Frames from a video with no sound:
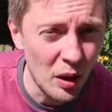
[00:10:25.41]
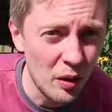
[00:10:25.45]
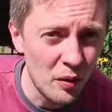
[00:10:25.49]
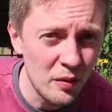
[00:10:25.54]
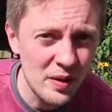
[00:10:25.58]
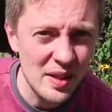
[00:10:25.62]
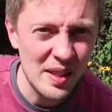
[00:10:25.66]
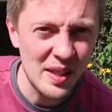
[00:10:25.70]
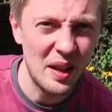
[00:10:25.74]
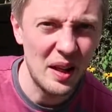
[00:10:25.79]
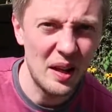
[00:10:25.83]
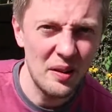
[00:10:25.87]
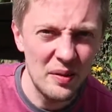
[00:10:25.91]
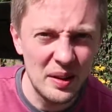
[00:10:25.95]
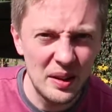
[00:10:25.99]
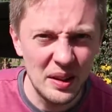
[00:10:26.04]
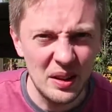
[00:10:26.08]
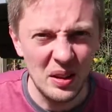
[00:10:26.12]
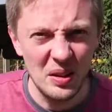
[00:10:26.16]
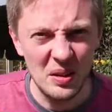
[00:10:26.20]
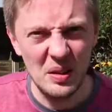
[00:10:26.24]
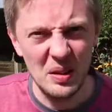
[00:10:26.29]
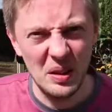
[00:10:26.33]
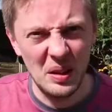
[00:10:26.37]
obviously I haven't
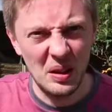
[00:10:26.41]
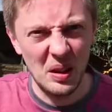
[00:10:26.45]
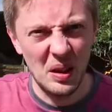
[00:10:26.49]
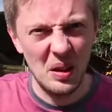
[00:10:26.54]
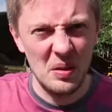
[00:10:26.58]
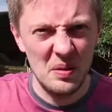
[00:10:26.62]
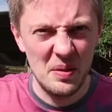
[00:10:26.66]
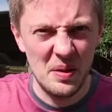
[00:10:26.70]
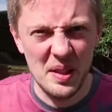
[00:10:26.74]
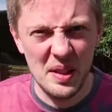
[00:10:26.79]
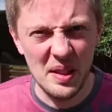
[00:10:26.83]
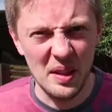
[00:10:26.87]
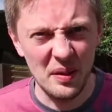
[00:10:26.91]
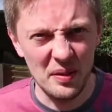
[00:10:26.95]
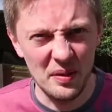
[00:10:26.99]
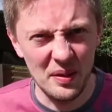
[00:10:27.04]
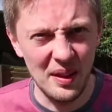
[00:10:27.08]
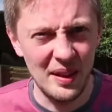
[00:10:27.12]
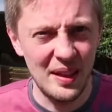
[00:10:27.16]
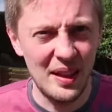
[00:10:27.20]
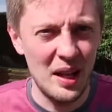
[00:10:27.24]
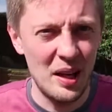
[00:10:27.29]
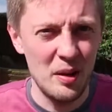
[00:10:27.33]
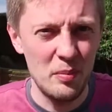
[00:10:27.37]
included clothes and stuff
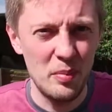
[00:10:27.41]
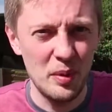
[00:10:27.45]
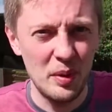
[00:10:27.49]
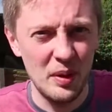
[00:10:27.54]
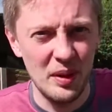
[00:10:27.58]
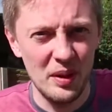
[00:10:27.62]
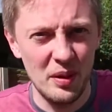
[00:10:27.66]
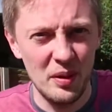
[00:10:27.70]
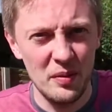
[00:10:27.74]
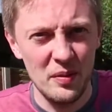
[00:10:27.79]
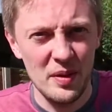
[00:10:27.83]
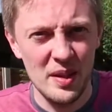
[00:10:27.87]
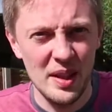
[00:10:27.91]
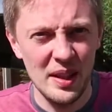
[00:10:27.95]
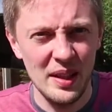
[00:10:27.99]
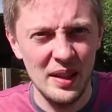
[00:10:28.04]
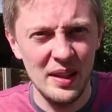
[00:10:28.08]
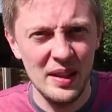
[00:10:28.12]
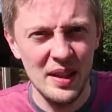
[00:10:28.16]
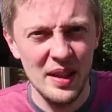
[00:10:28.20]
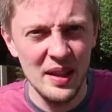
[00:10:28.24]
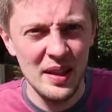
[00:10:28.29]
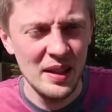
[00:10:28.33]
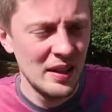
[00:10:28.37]
like that, but
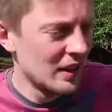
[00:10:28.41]
obviously